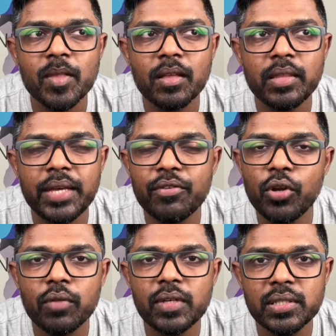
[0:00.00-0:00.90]
They will
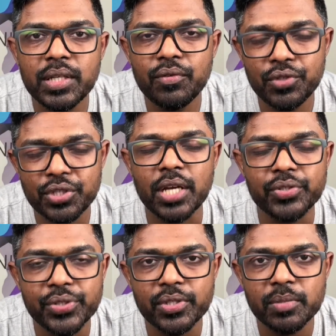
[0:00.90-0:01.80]
always give you
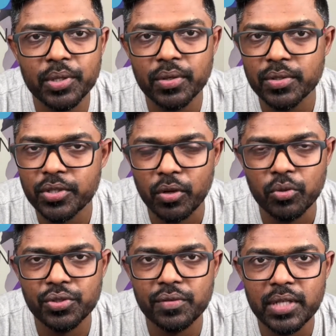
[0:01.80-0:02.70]
suggestions, because
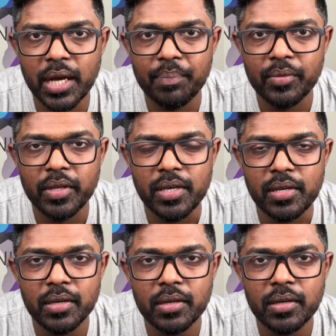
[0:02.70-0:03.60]
most of the time
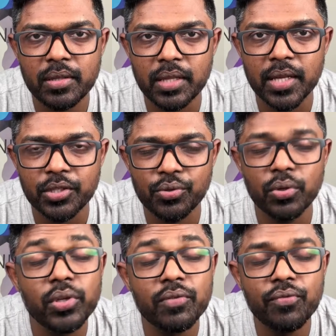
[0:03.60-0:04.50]
the thing that you're
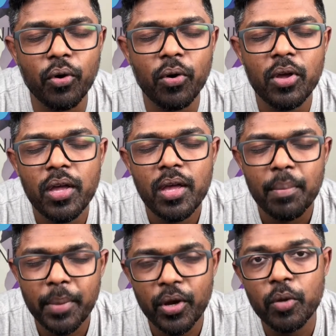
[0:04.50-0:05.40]
looking for
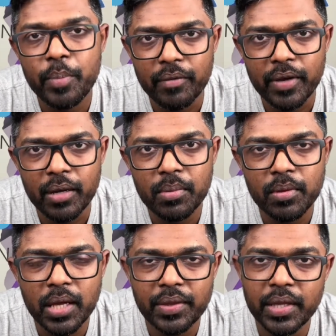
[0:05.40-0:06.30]
may not be available,
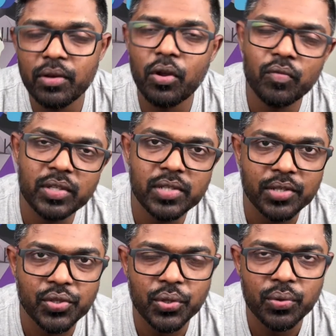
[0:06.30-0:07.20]
and they'll always
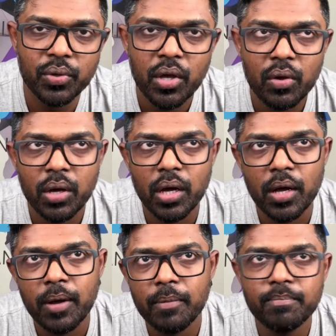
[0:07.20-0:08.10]
ask you,
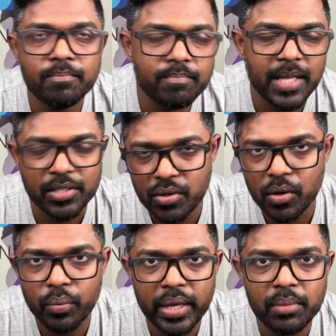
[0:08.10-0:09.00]
that's not
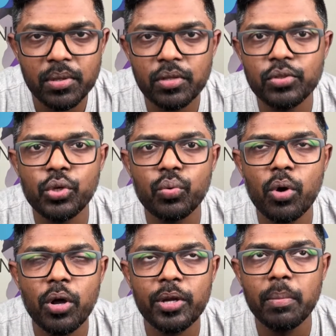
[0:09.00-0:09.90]
available, do you
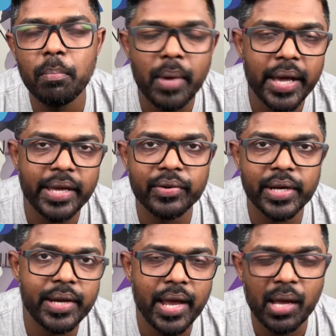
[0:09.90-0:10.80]
want
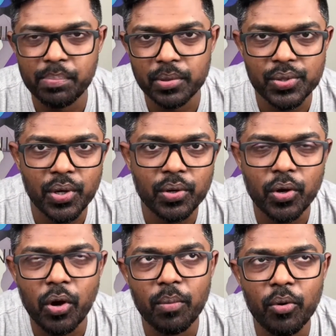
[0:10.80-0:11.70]

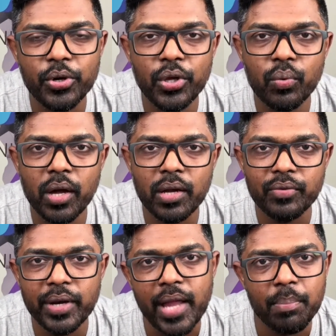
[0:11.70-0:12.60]
myredapples.com, or do you want
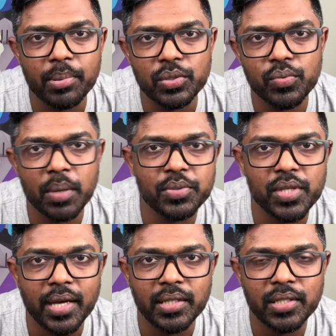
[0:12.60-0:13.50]

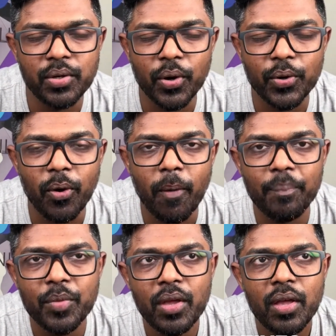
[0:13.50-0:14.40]
redapples.website.com,
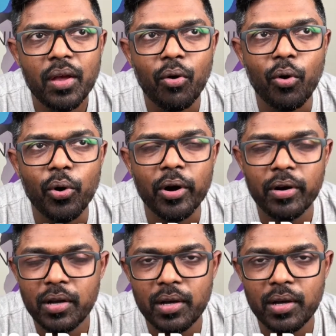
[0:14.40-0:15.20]
or